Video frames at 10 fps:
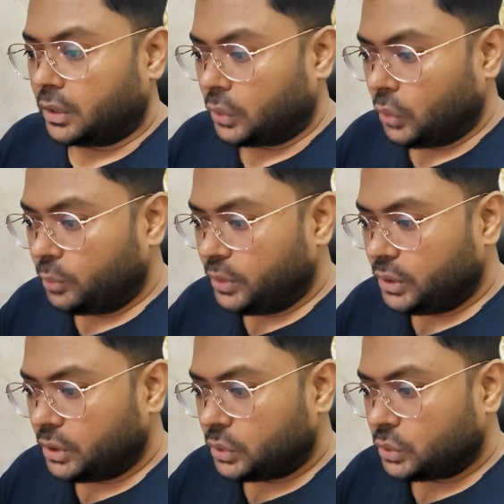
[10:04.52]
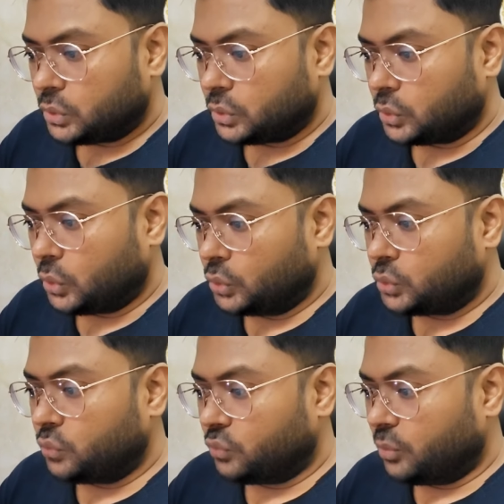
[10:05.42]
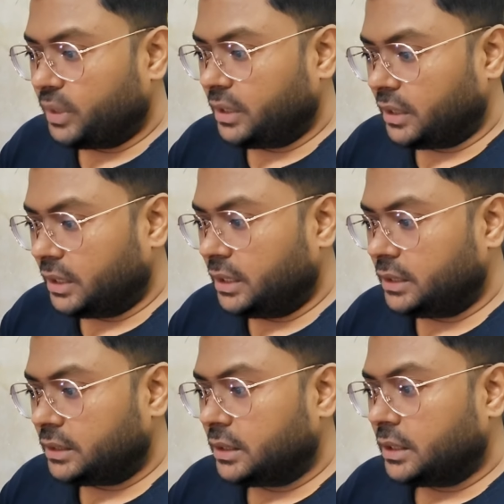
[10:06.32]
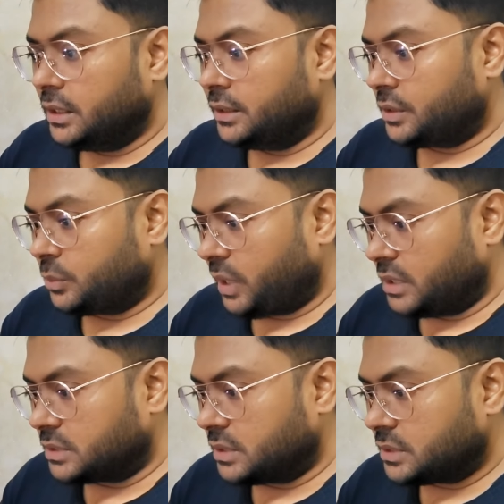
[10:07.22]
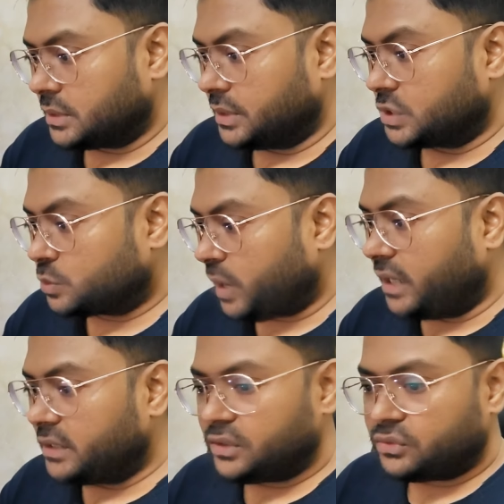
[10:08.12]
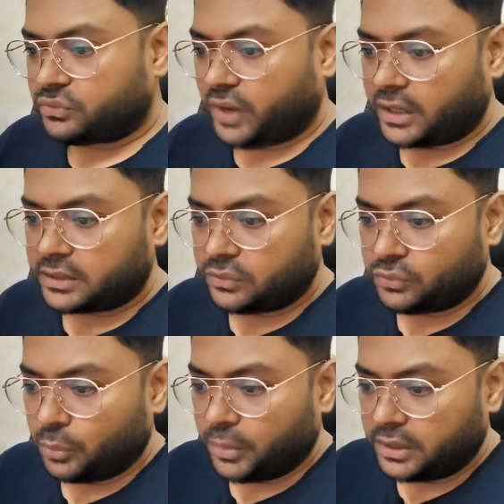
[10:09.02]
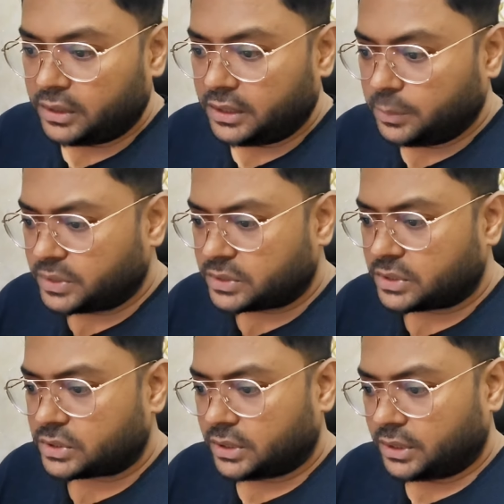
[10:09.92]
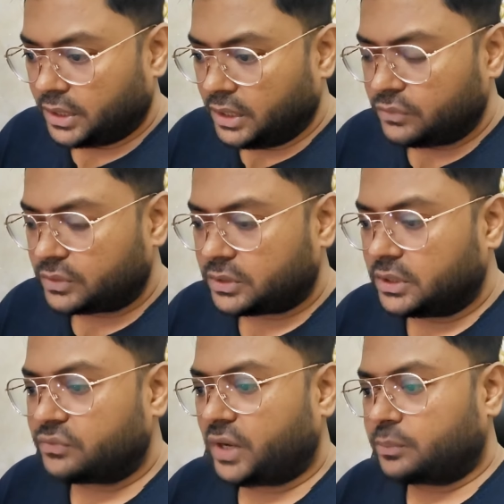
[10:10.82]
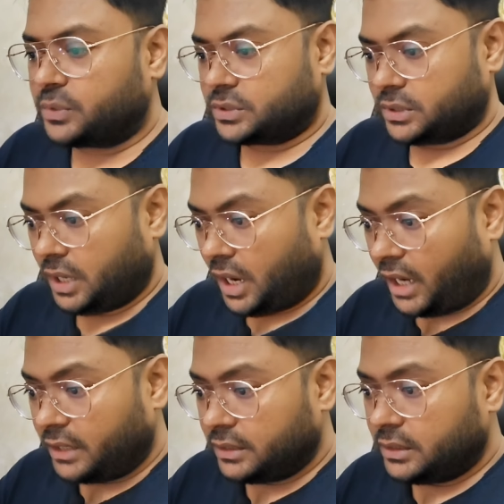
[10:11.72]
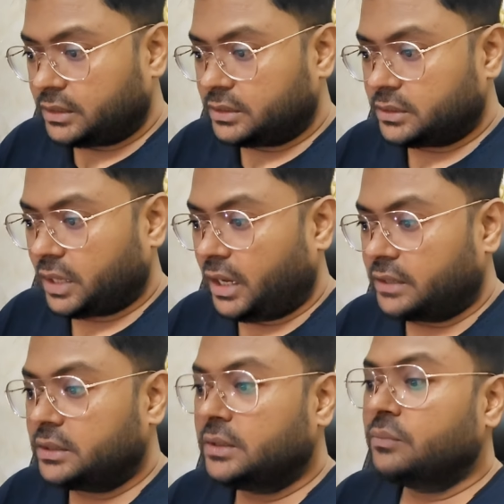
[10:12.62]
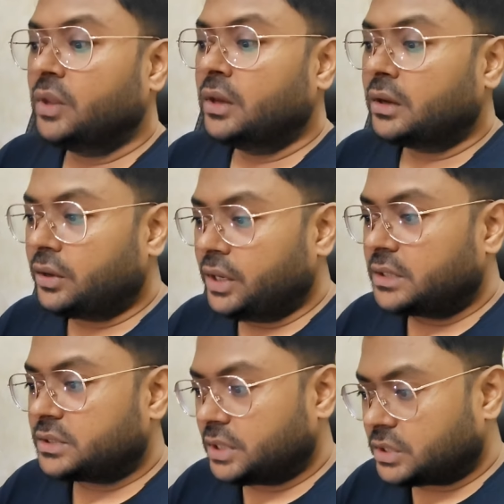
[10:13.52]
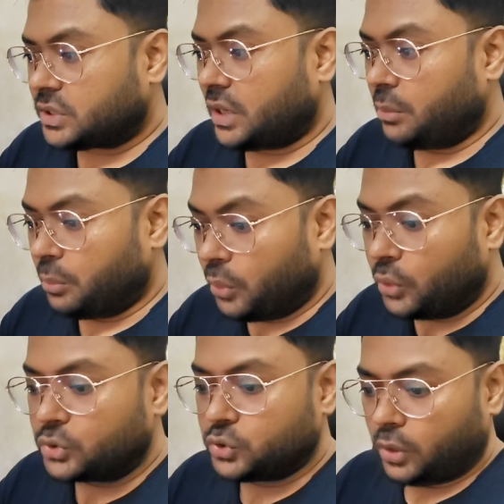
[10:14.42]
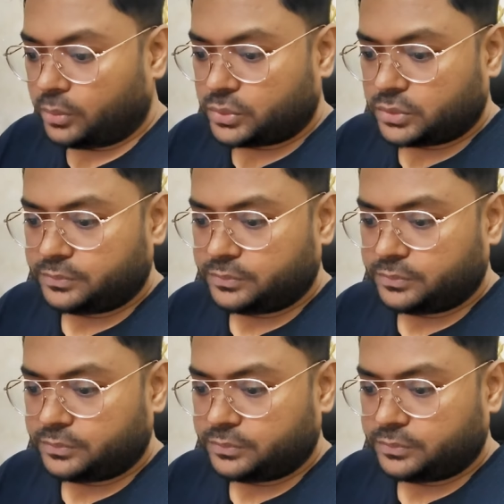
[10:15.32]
globally go to women-led enterprises, despite the fact the women-led business deliver 35% higher return and create 6 times more jobs.